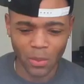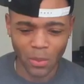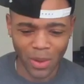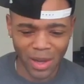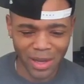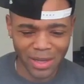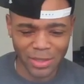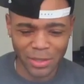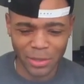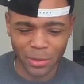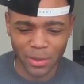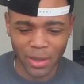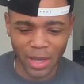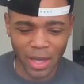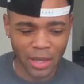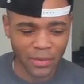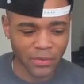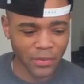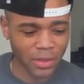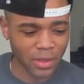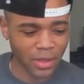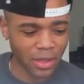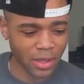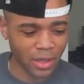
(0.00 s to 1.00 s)
Why is your
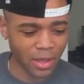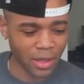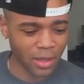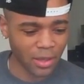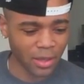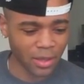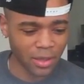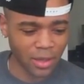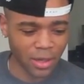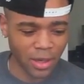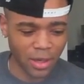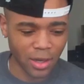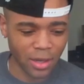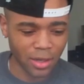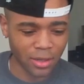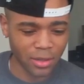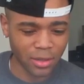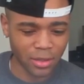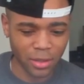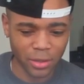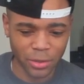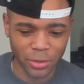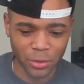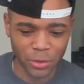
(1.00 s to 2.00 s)
Avi a
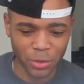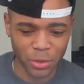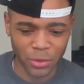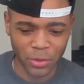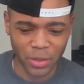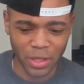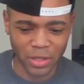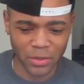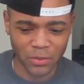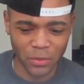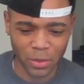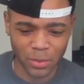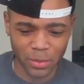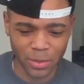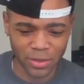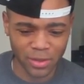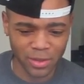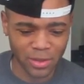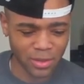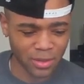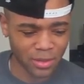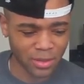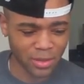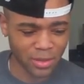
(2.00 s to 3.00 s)
car? Are you a transformer?